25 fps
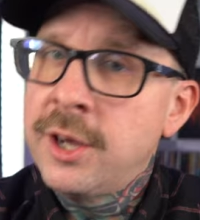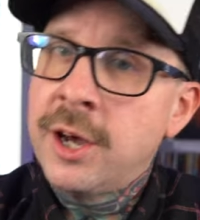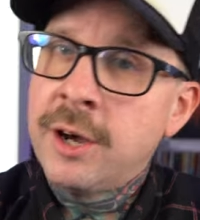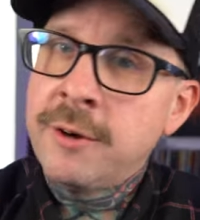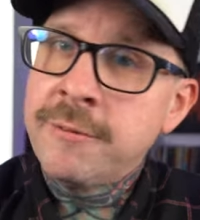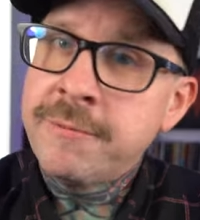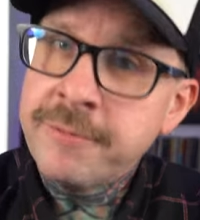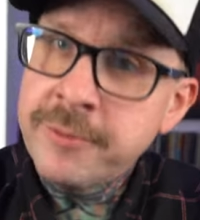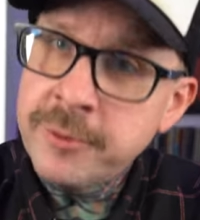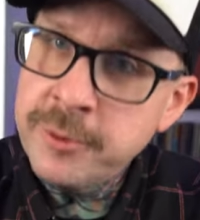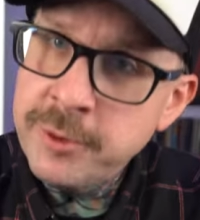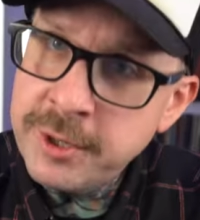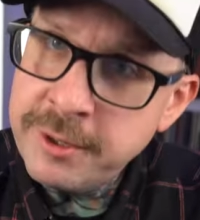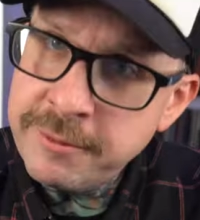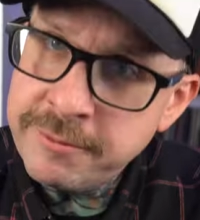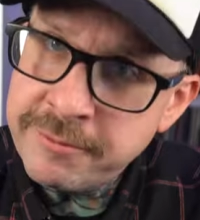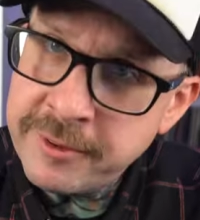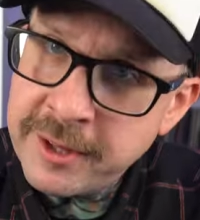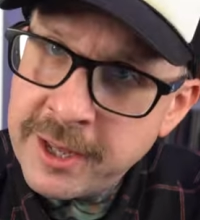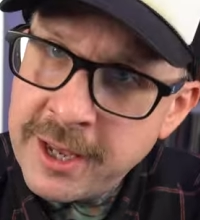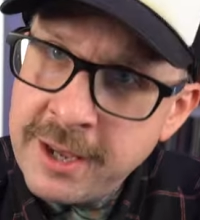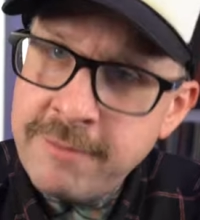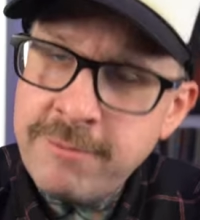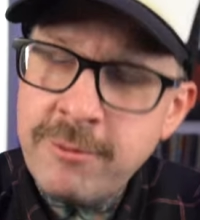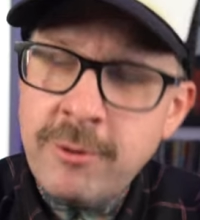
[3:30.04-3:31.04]
a fruity
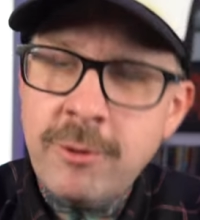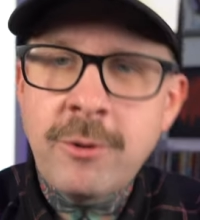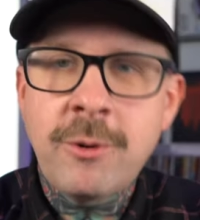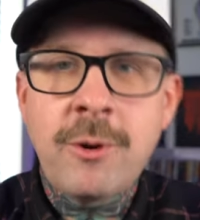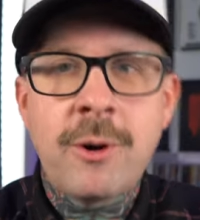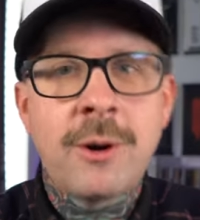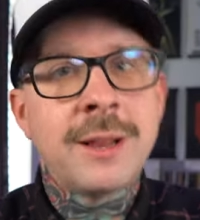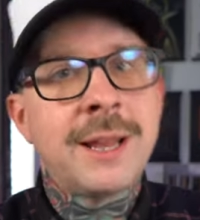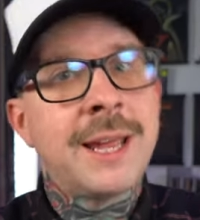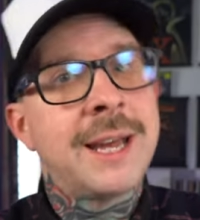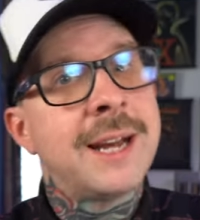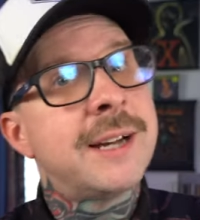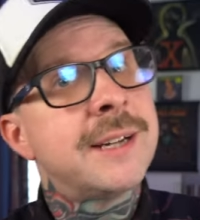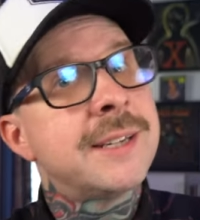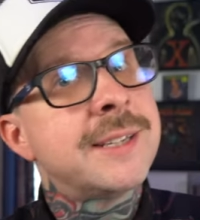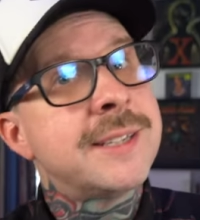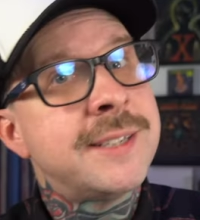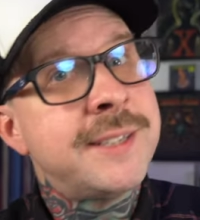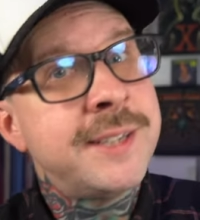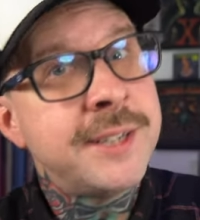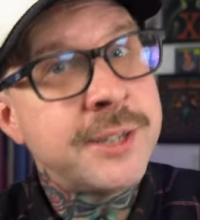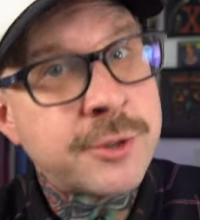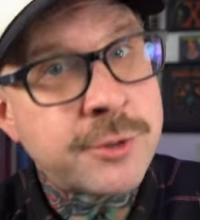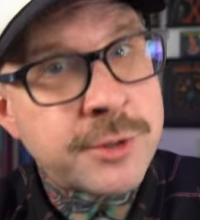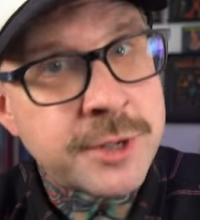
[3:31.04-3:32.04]
flavor or like a
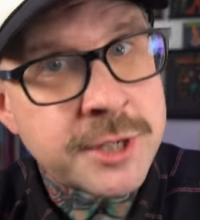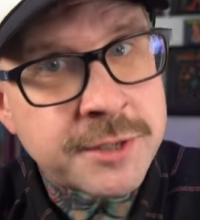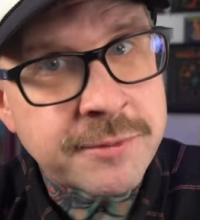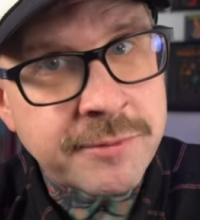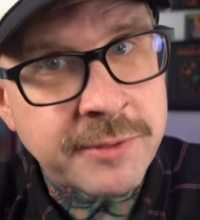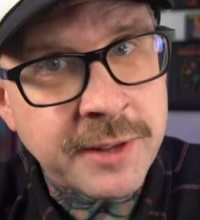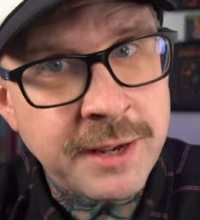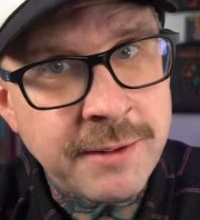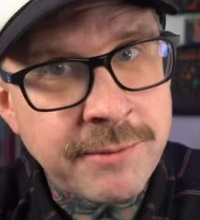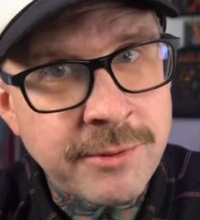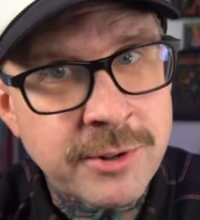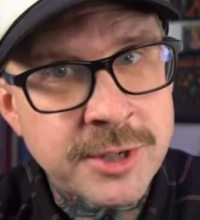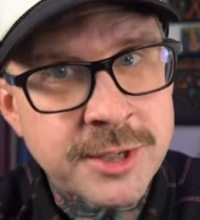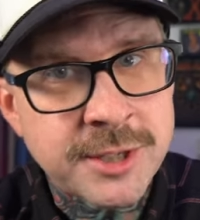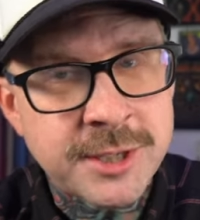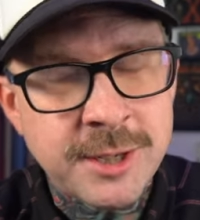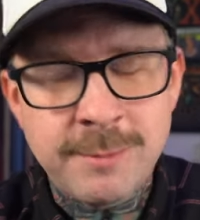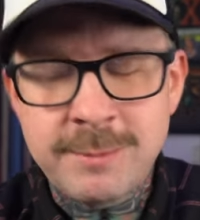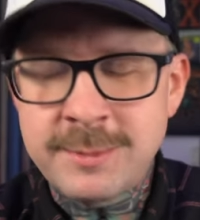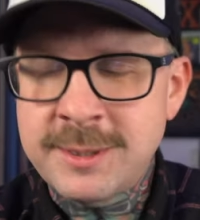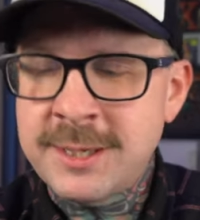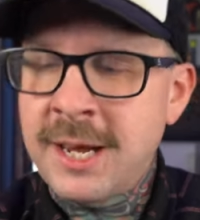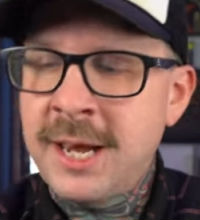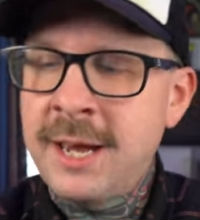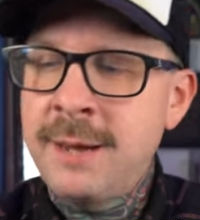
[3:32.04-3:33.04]
citrus flavor
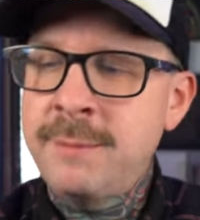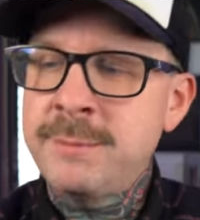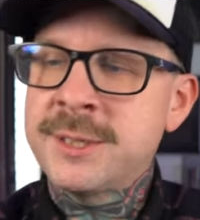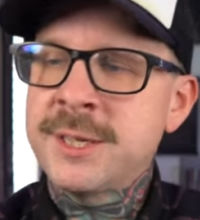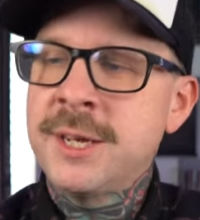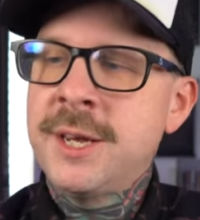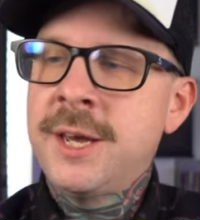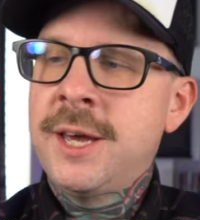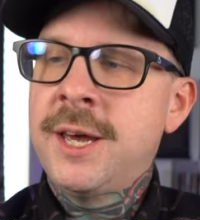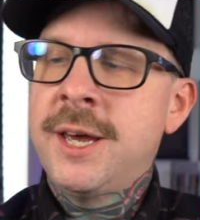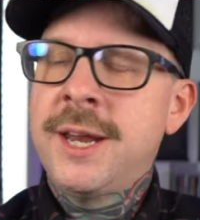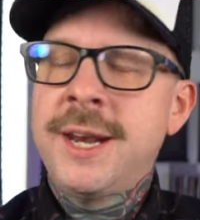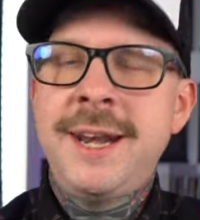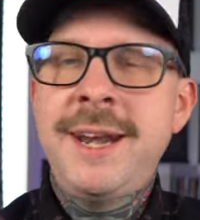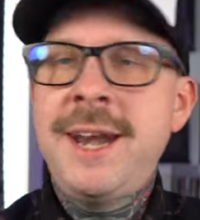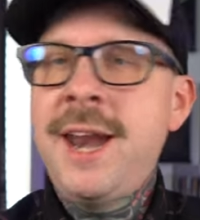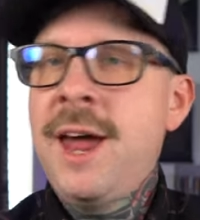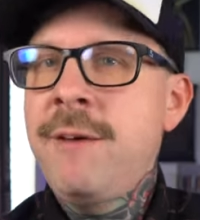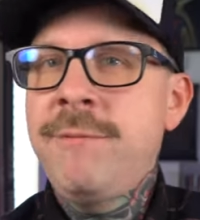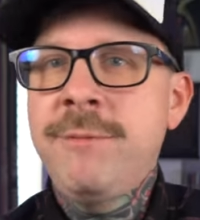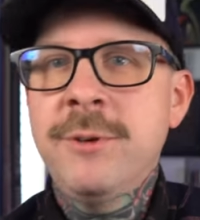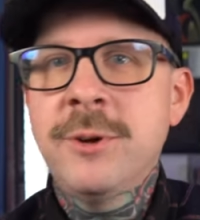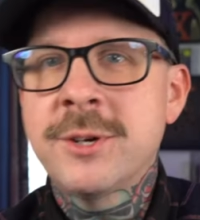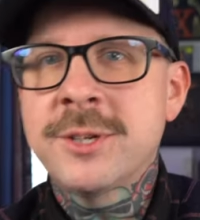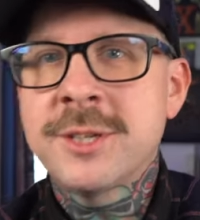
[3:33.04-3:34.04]
sometimes,
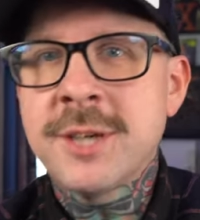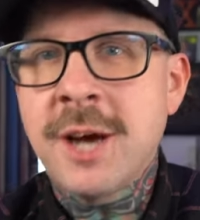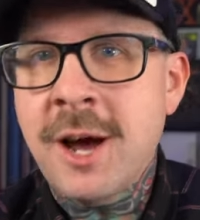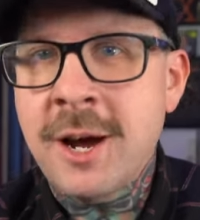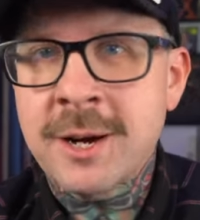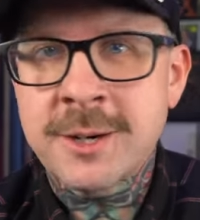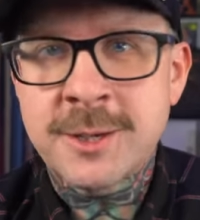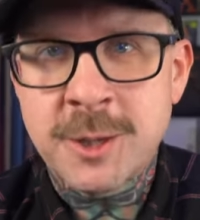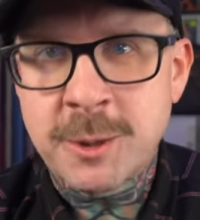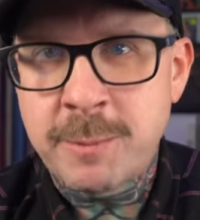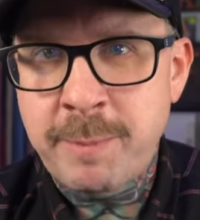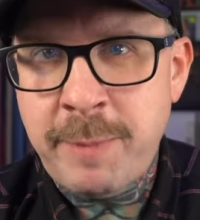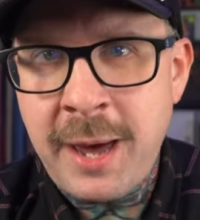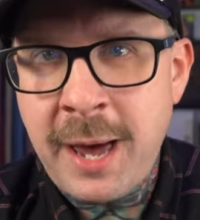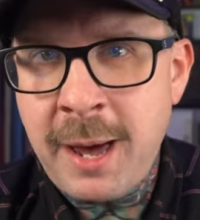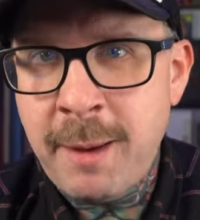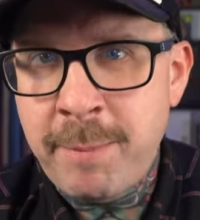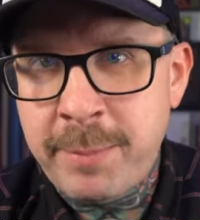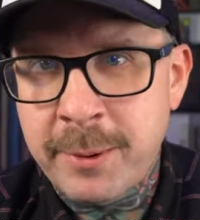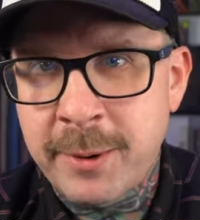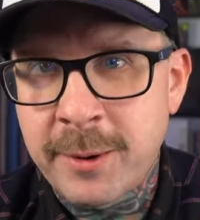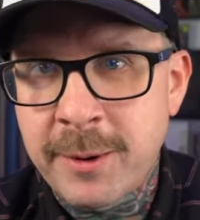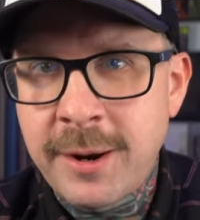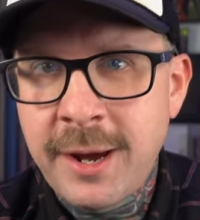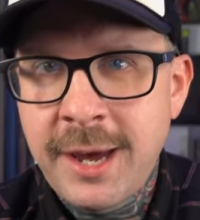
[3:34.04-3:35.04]
never Doctor
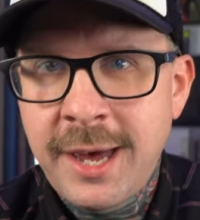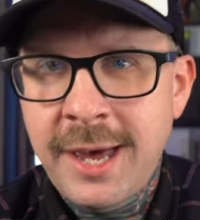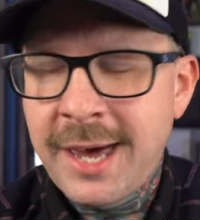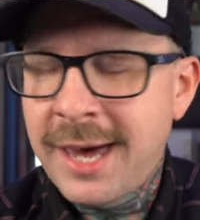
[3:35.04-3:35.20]
Pepper.